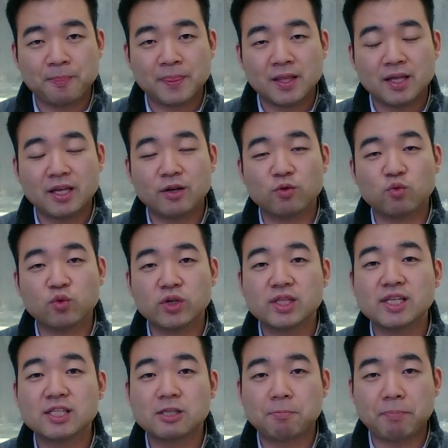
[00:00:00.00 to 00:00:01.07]
it really
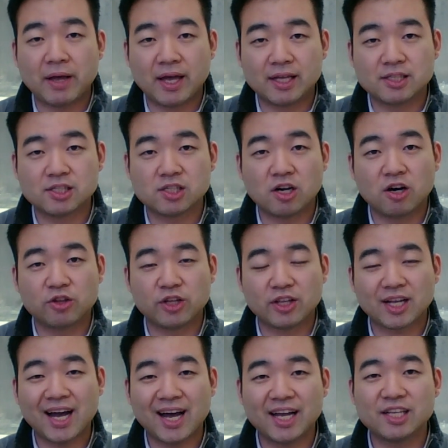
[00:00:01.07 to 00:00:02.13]
depends on the
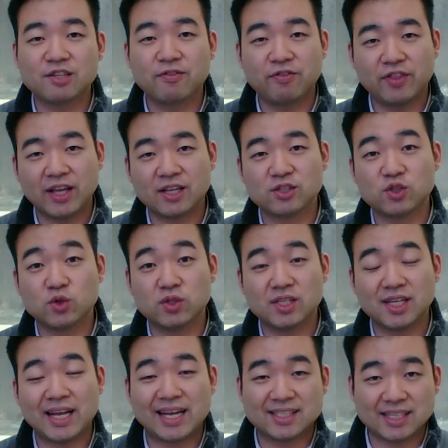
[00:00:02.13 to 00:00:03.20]
kind of things you did
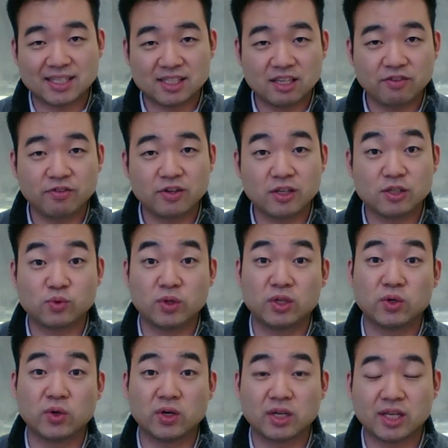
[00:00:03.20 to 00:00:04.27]
as activities when you
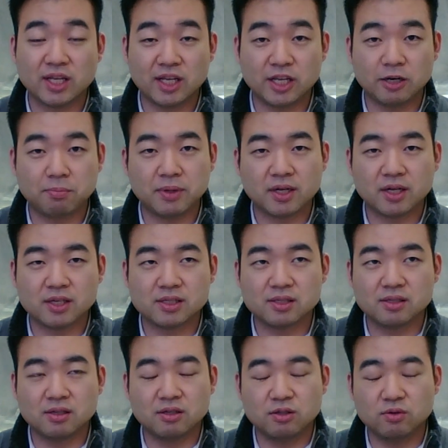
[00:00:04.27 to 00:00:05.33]
were a kid because
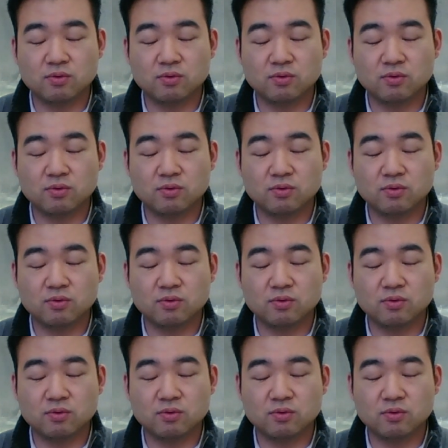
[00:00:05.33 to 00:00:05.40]
it